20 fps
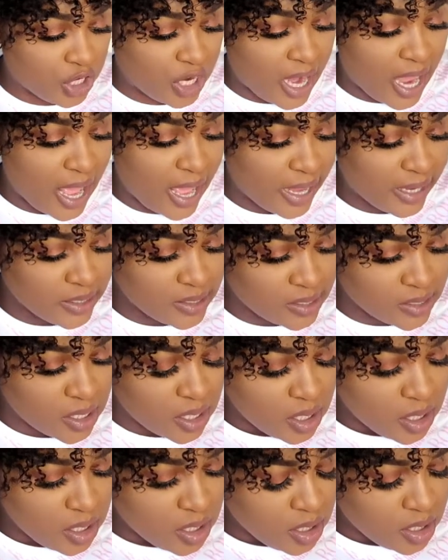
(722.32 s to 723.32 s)
you guys.
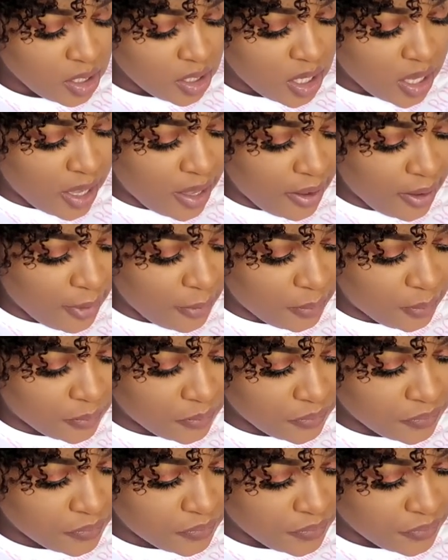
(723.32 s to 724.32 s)

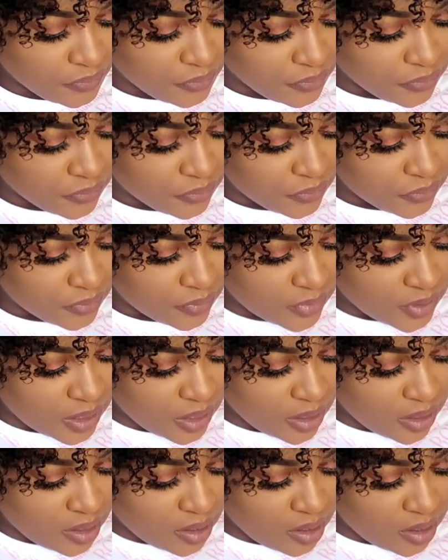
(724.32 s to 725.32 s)
um
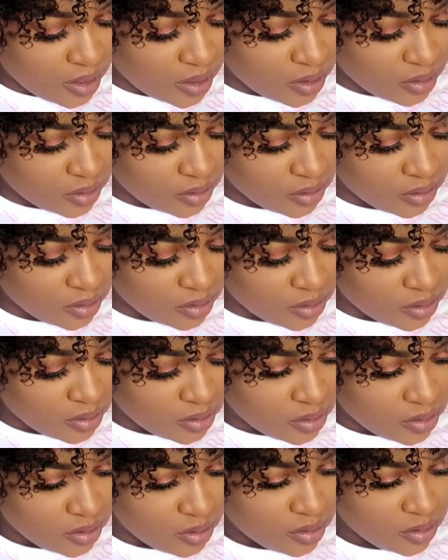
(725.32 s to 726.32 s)
Yeah,
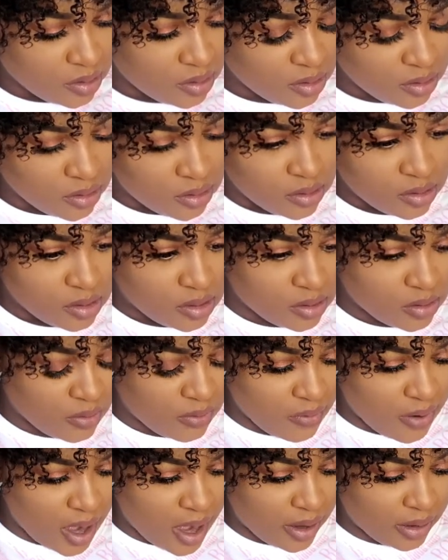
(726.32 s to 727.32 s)
so
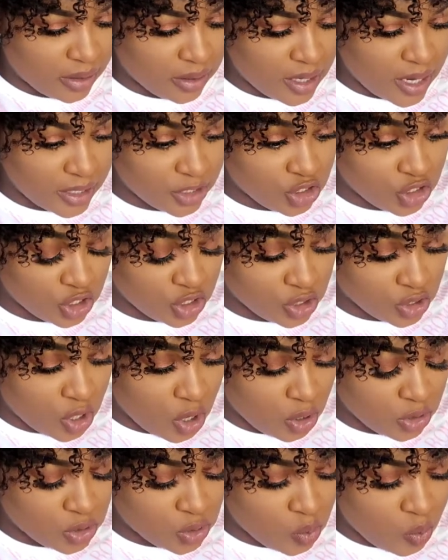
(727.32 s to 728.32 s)
right, let's just
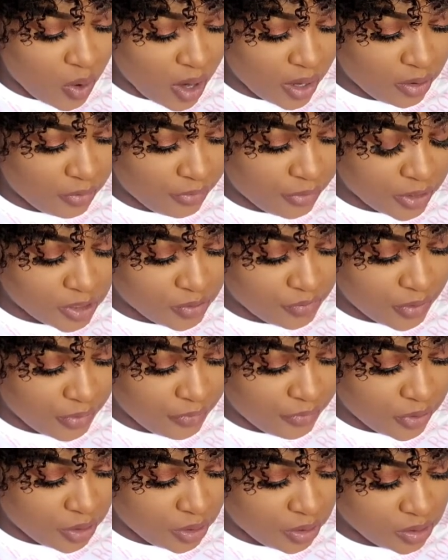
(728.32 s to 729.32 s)
go to one of his
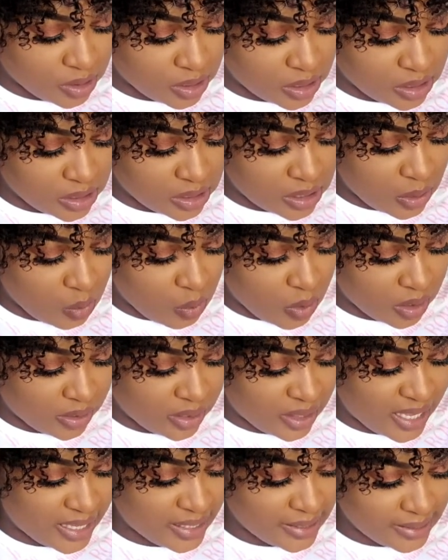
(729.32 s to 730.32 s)
reviews to see what
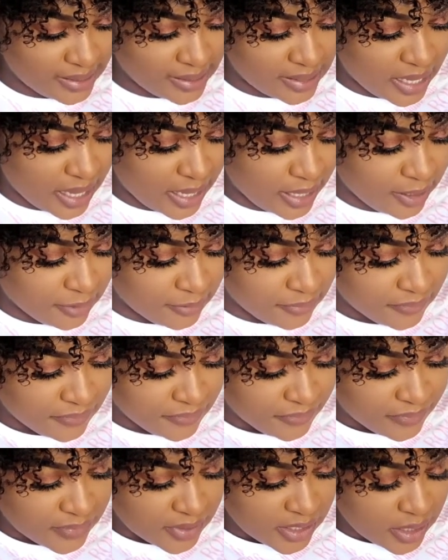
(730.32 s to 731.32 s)
they say.
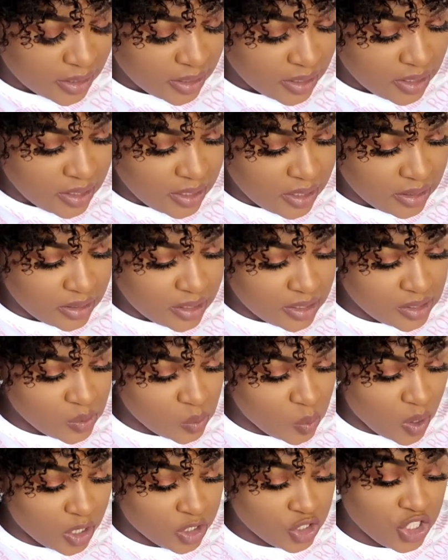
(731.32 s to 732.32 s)
This
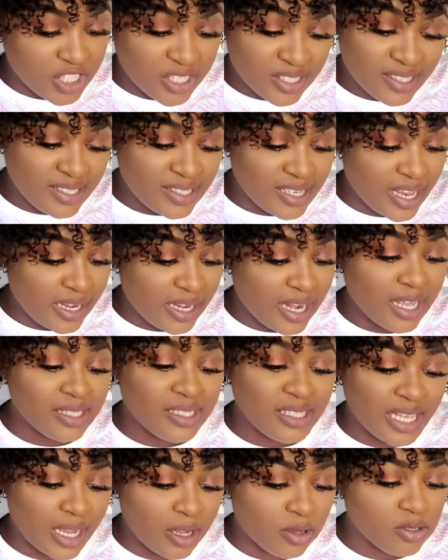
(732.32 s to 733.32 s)
one, she's saying that
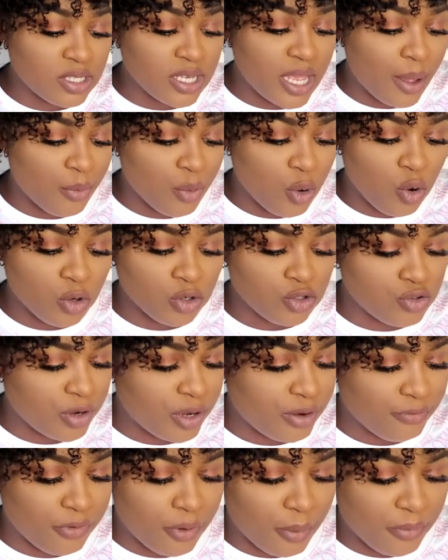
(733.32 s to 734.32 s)
second time
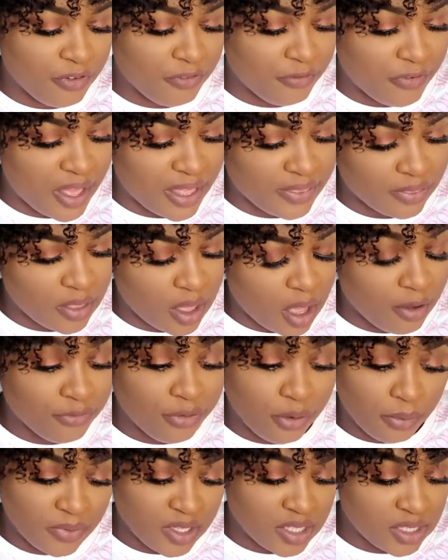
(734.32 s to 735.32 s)
ordering from a vendor,
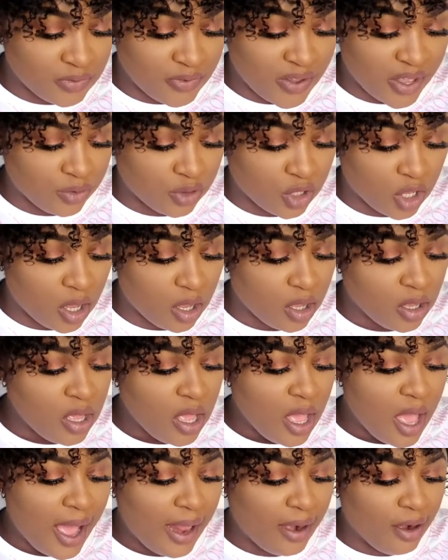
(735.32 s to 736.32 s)
from this vendor.
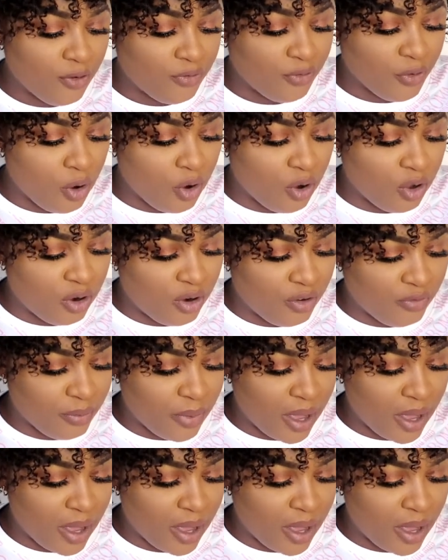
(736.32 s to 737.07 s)
I love all of